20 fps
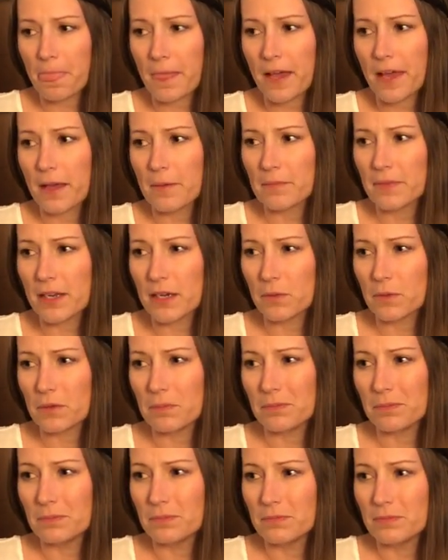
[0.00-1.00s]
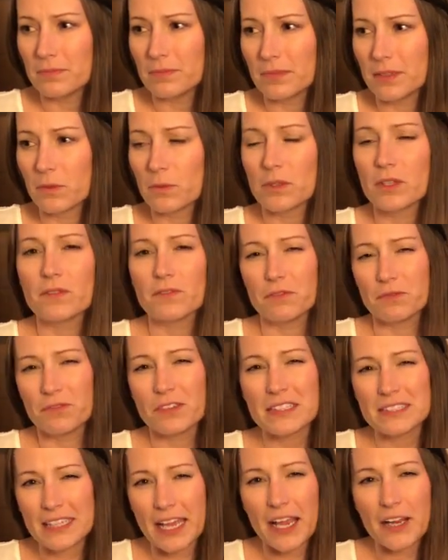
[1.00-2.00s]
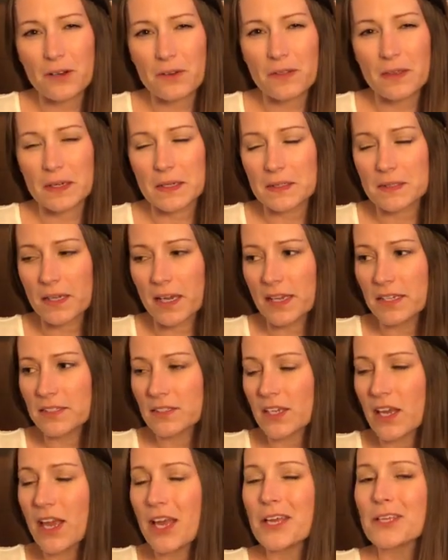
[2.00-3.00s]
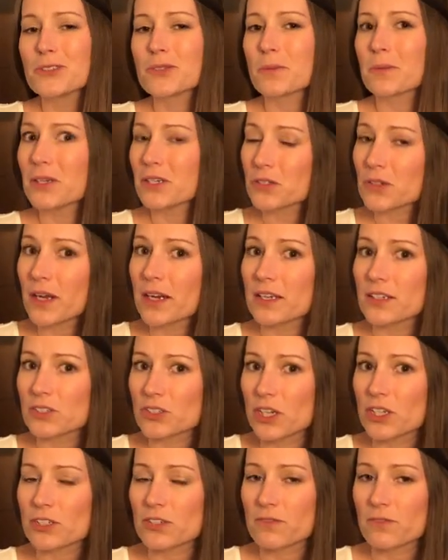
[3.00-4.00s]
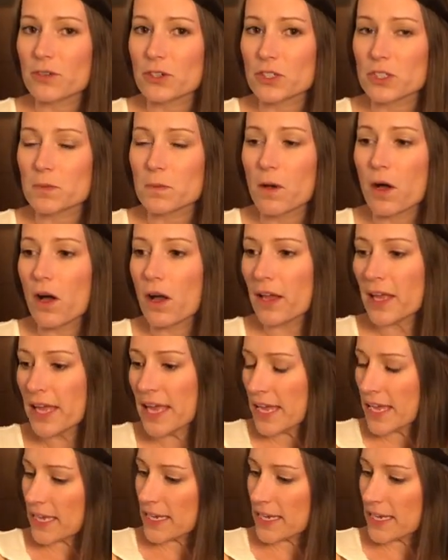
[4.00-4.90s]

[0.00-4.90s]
that it would fit tighter than it does. So I'm gonna try to exchange it for a small.